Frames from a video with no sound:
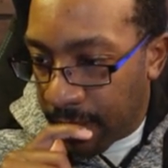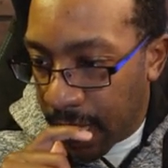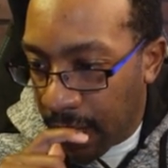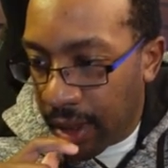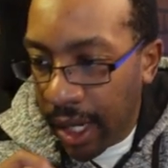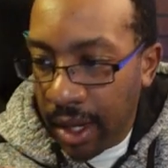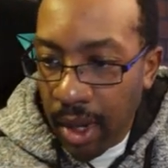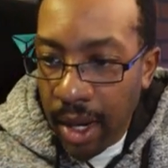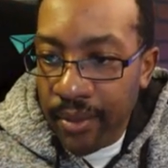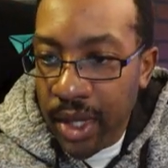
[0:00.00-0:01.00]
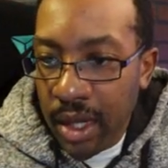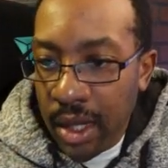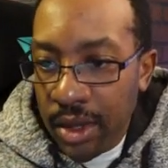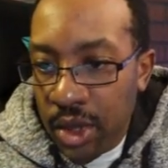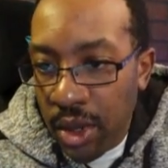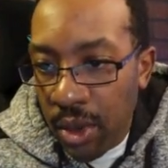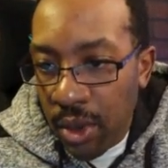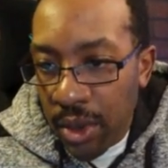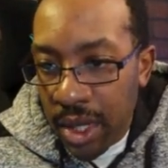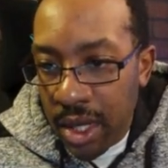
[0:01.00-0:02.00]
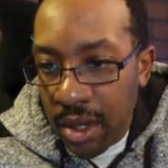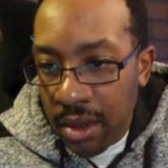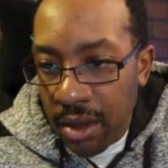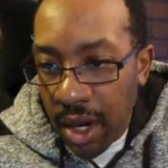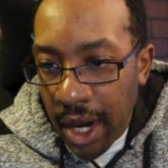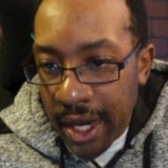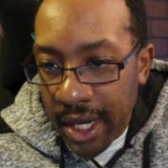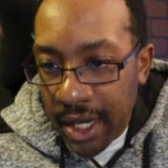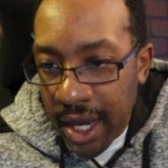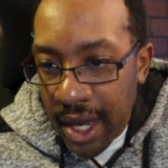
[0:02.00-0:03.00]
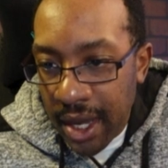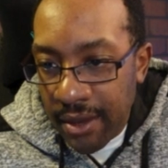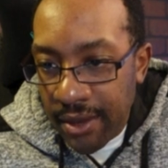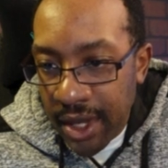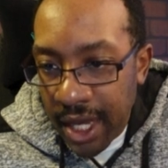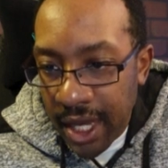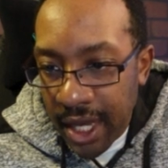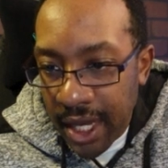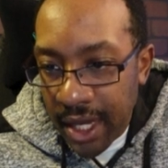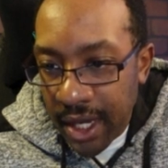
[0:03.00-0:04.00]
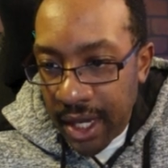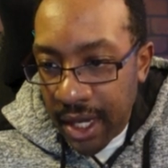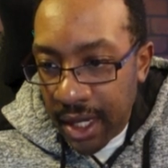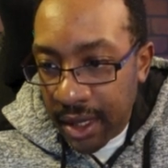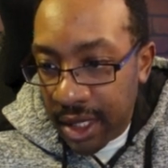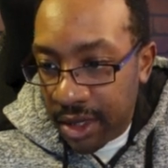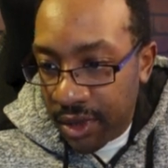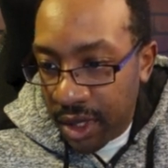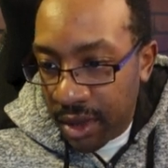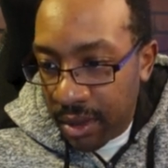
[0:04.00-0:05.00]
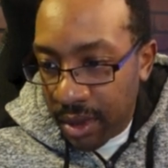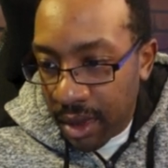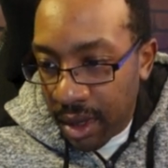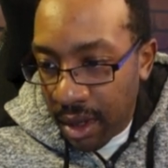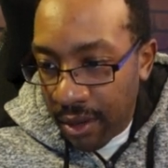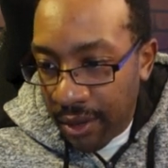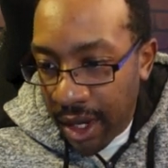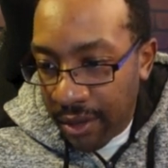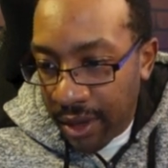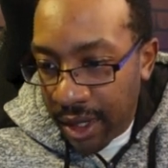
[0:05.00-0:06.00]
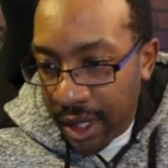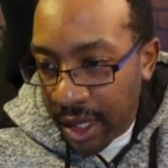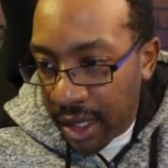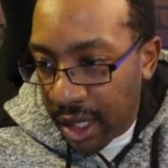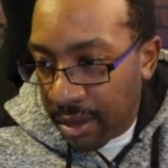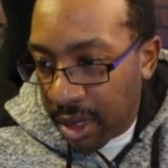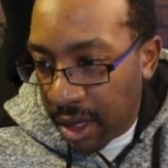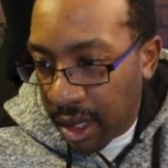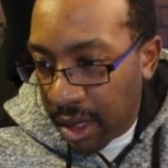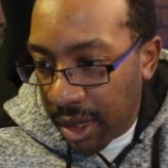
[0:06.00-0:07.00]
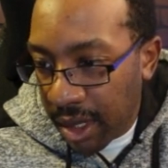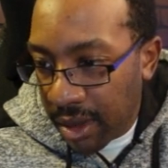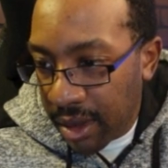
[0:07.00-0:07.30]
Okay, wow. So here I can have a list view of everything that I'm talking about.